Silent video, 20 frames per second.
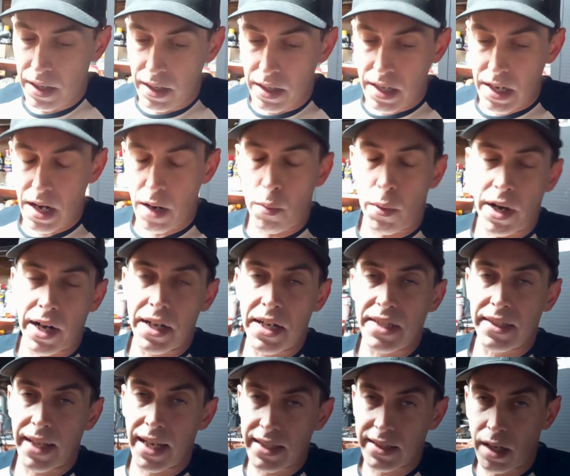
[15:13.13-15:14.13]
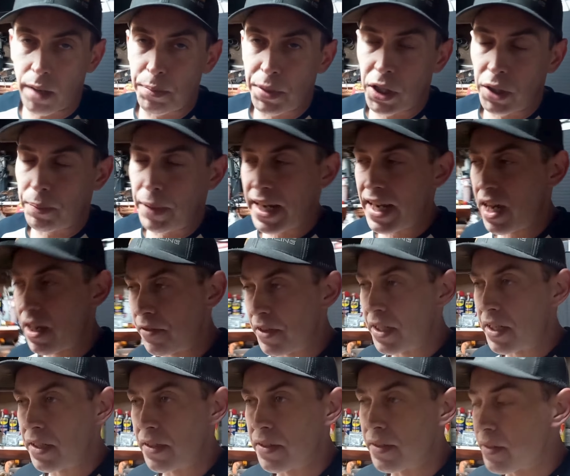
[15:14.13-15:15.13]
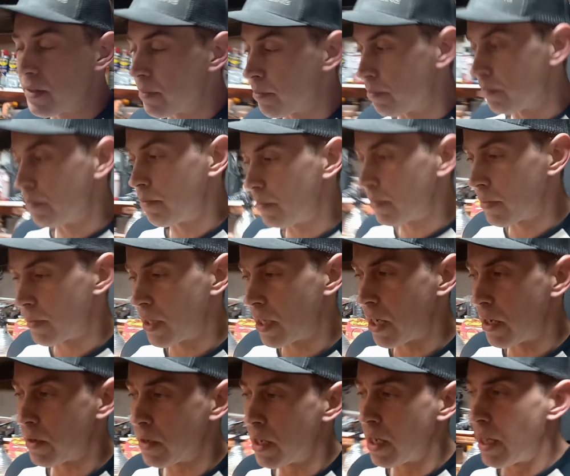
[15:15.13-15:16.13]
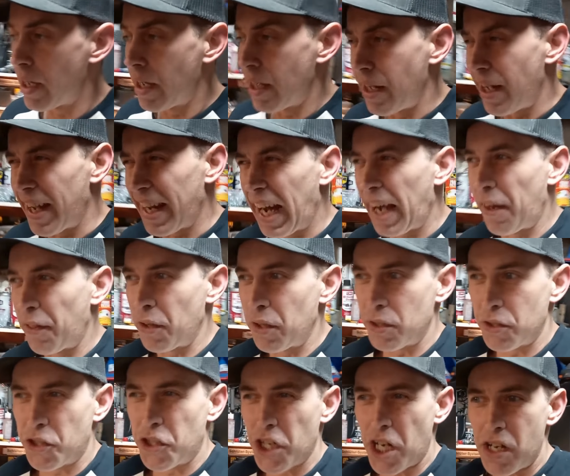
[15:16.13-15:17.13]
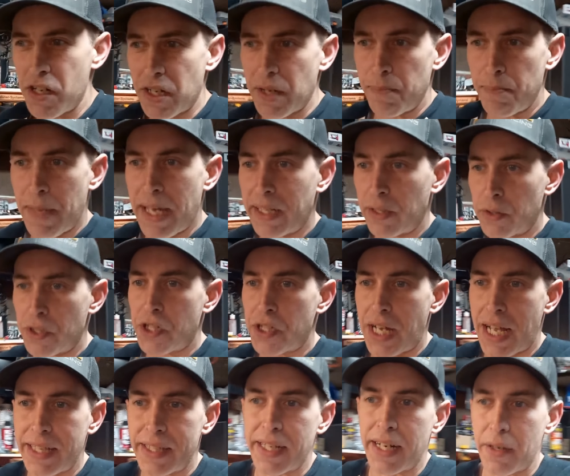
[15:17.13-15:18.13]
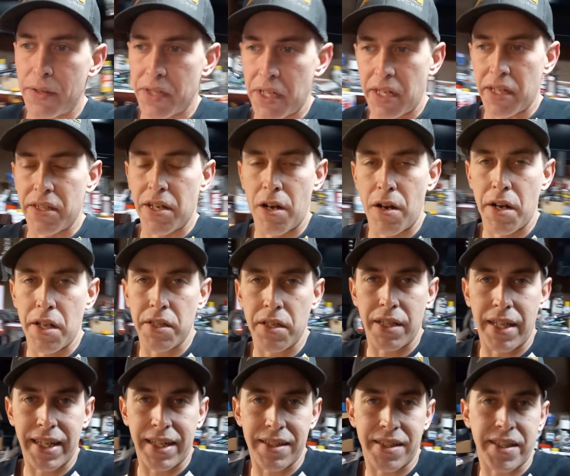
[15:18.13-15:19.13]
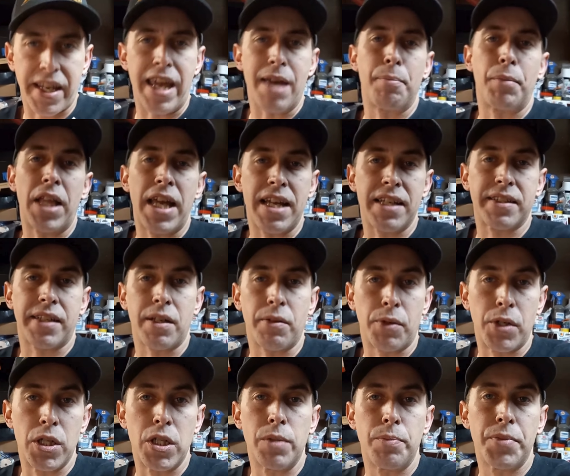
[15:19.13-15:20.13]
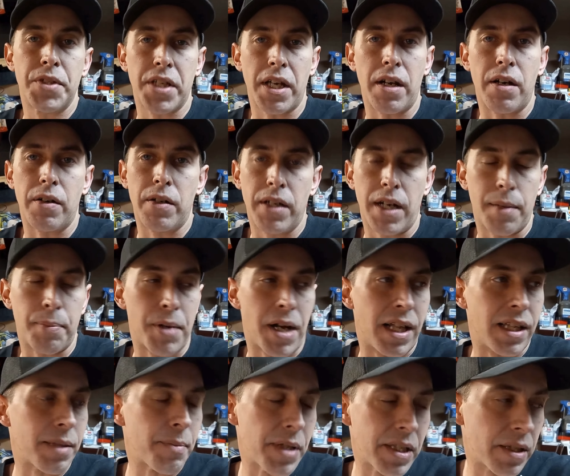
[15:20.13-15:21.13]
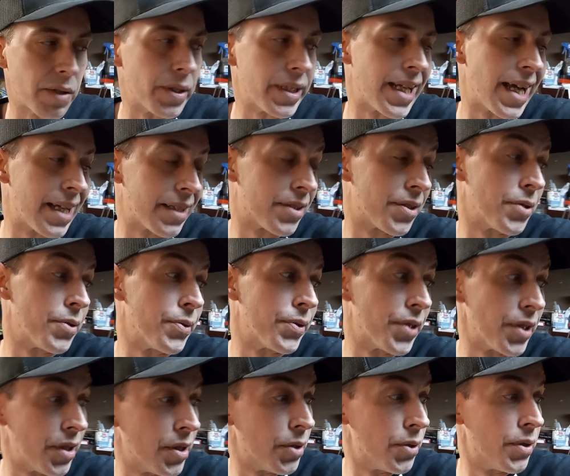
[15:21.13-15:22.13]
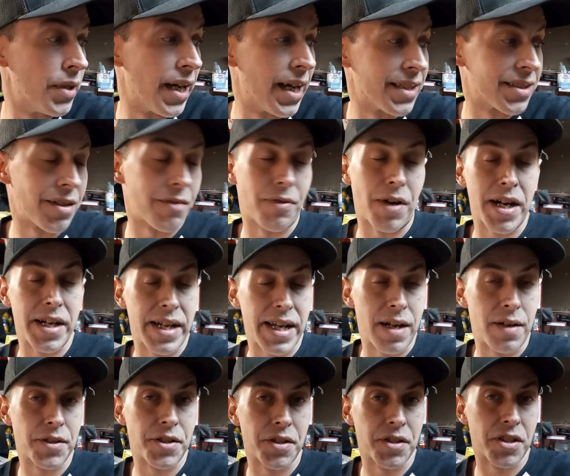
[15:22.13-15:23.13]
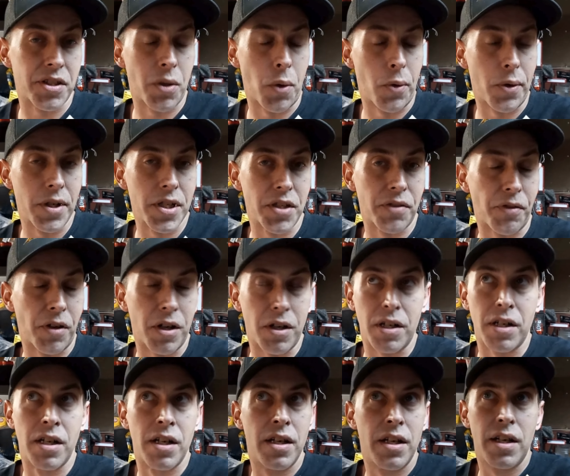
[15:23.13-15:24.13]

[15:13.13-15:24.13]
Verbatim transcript: you know, one of these days I'll build my oven and, you know, I got a little junk metal shed that I was going to turn into like a sandblasting room, so I'll probably be doing that soon too. As of right now, it's just storage for,